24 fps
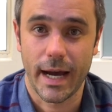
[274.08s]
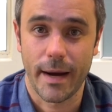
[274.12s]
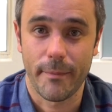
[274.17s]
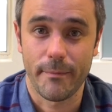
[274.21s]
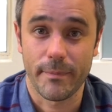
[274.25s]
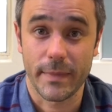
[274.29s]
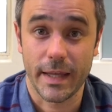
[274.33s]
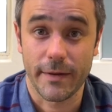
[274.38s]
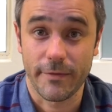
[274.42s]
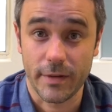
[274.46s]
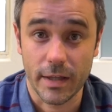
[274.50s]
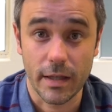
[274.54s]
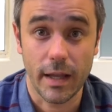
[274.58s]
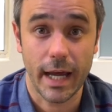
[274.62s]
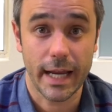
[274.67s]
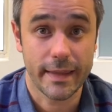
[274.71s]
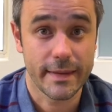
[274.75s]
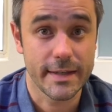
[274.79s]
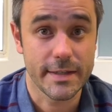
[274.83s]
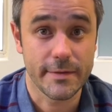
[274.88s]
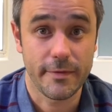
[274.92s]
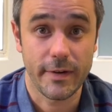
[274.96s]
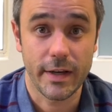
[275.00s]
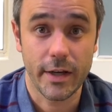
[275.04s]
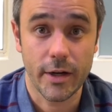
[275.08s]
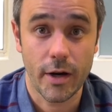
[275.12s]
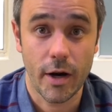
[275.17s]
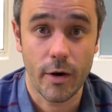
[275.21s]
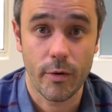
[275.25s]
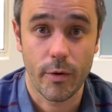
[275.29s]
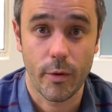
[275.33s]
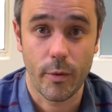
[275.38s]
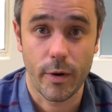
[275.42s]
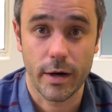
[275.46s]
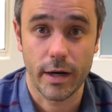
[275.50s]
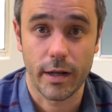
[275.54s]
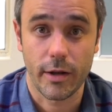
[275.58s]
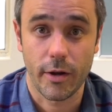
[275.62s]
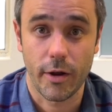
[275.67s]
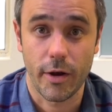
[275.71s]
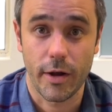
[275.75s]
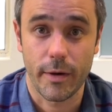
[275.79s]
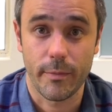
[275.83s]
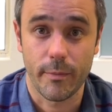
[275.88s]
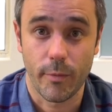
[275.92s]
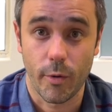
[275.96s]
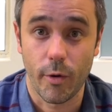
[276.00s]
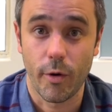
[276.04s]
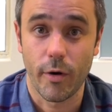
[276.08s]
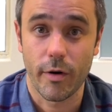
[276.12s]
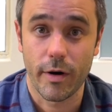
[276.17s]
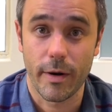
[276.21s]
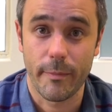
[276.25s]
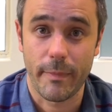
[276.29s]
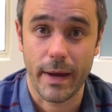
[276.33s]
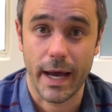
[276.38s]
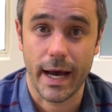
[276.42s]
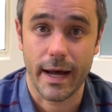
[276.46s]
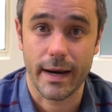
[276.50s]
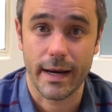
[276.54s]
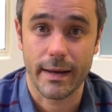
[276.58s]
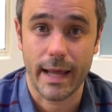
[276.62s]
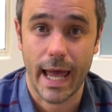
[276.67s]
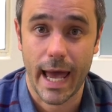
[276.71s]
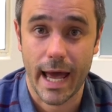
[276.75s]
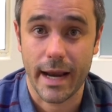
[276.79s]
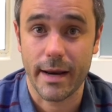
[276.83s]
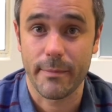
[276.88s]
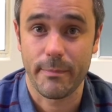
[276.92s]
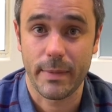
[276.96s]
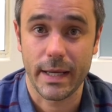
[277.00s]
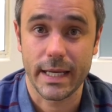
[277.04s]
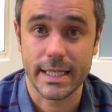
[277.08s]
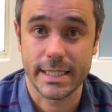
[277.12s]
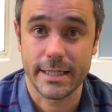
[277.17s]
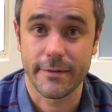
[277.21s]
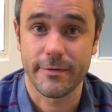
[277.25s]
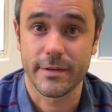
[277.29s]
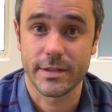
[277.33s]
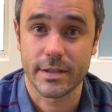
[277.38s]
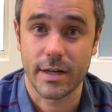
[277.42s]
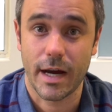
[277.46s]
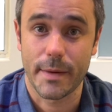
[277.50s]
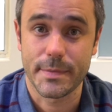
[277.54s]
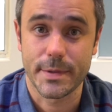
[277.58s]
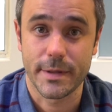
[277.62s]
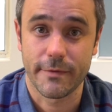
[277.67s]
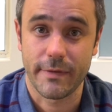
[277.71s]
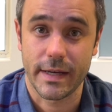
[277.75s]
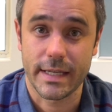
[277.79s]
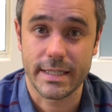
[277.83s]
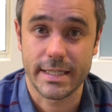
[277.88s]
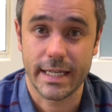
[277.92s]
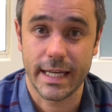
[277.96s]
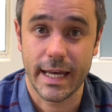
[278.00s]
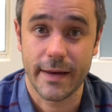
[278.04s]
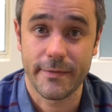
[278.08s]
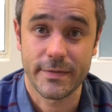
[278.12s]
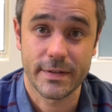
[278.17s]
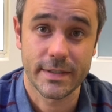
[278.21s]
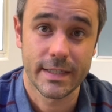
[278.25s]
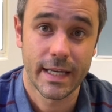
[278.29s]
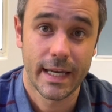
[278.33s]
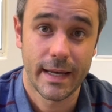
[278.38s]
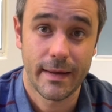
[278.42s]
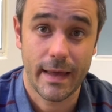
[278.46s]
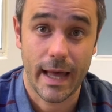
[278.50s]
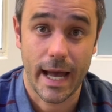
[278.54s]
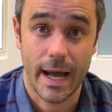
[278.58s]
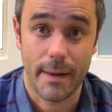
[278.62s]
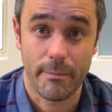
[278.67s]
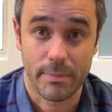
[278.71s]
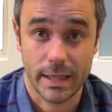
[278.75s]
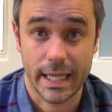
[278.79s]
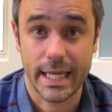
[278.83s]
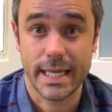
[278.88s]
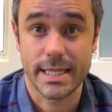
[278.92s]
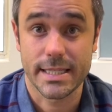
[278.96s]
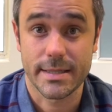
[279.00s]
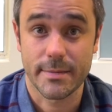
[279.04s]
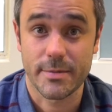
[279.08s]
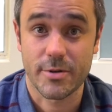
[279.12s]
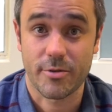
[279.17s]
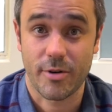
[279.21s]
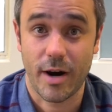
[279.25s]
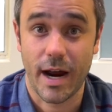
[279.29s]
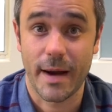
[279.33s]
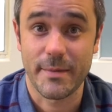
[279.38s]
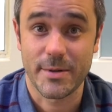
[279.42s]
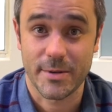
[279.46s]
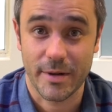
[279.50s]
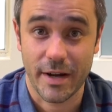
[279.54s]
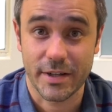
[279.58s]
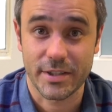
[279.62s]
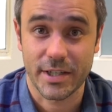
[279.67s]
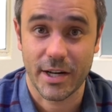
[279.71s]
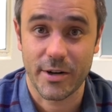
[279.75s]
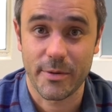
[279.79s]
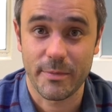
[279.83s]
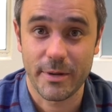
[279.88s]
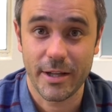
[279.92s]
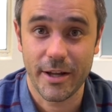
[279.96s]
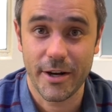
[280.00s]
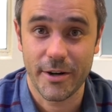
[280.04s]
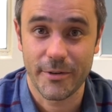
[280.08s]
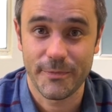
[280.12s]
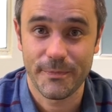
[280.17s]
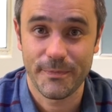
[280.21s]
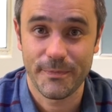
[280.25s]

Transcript: If you like this video or want to learn more about how to pick different types of ETFs, please subscribe to our channel below.